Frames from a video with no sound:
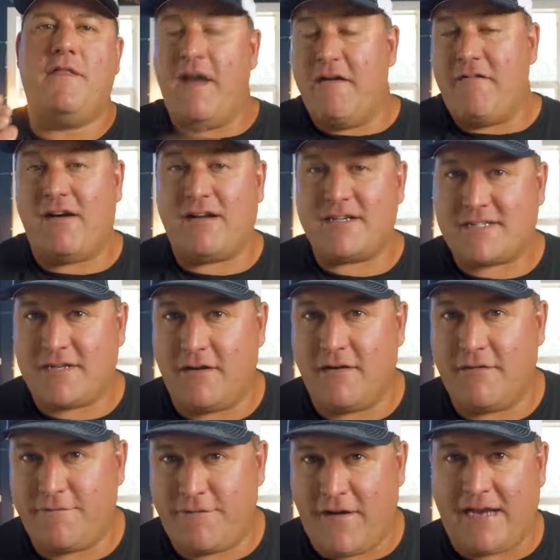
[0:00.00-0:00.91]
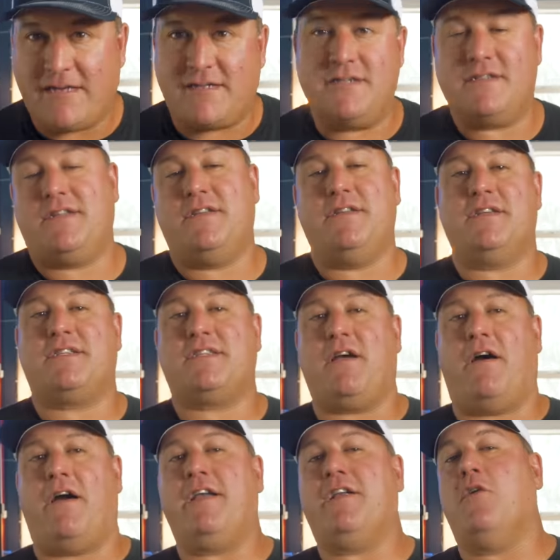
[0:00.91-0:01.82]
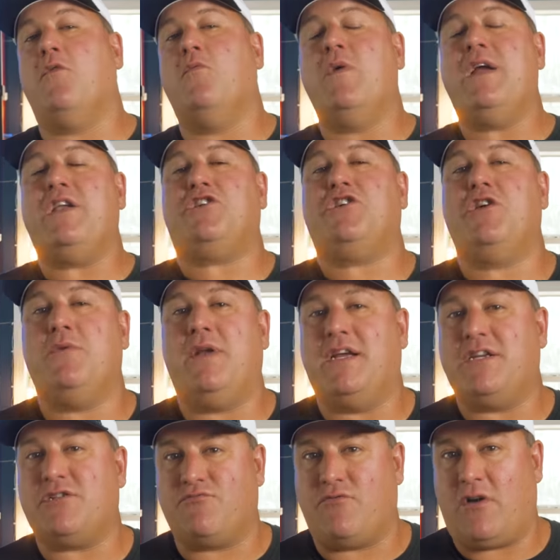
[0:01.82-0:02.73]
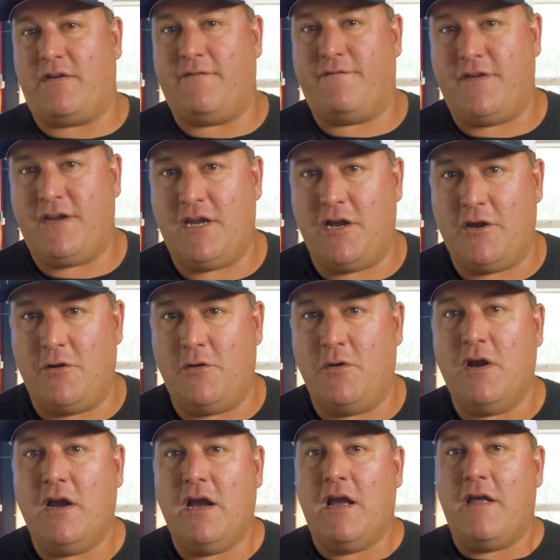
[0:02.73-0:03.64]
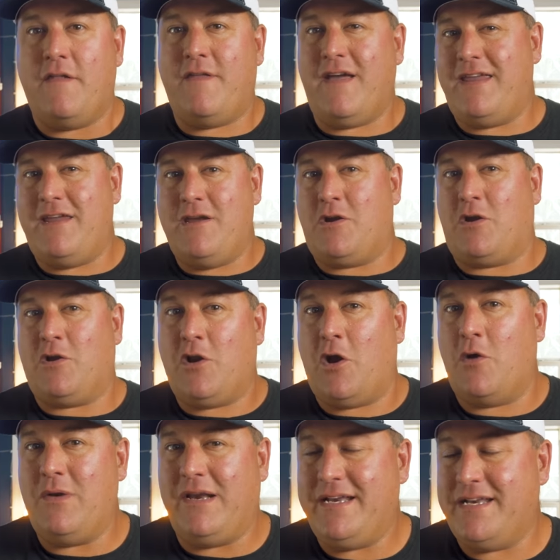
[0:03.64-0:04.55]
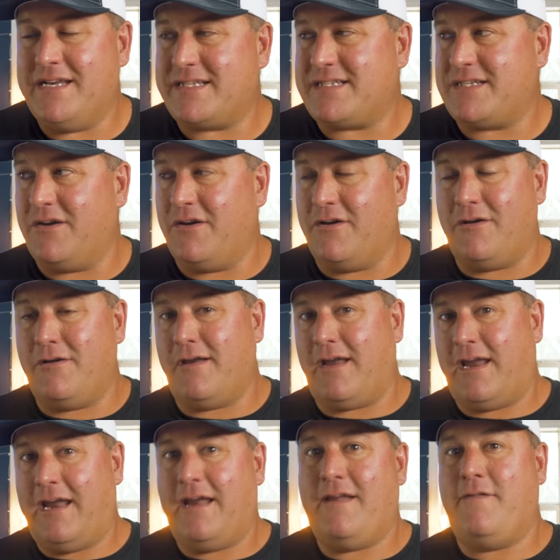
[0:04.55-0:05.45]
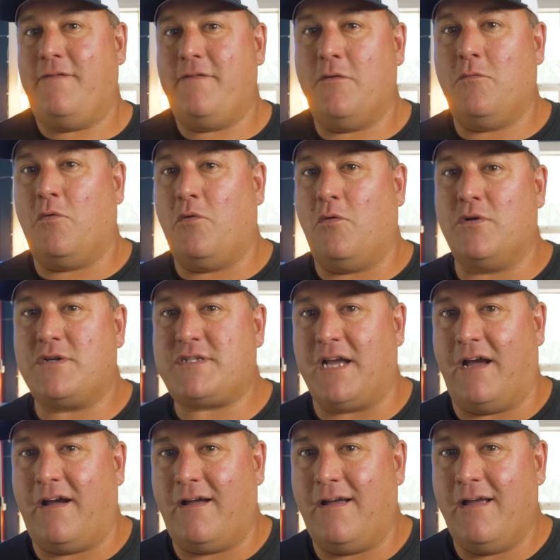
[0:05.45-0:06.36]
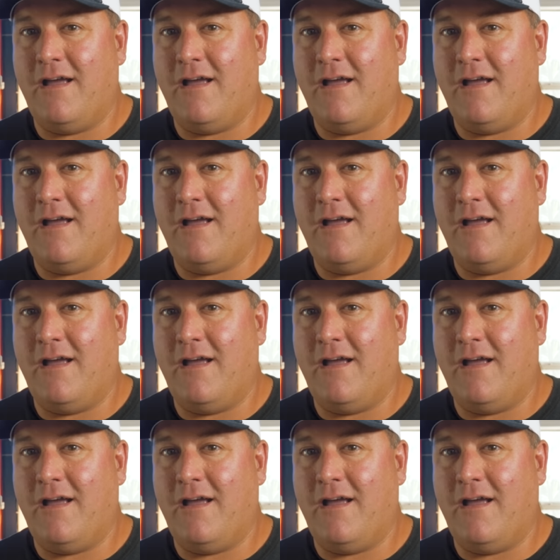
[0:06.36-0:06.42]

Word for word: There are certain factors to decide which unit is right for you that you can only discern in the water.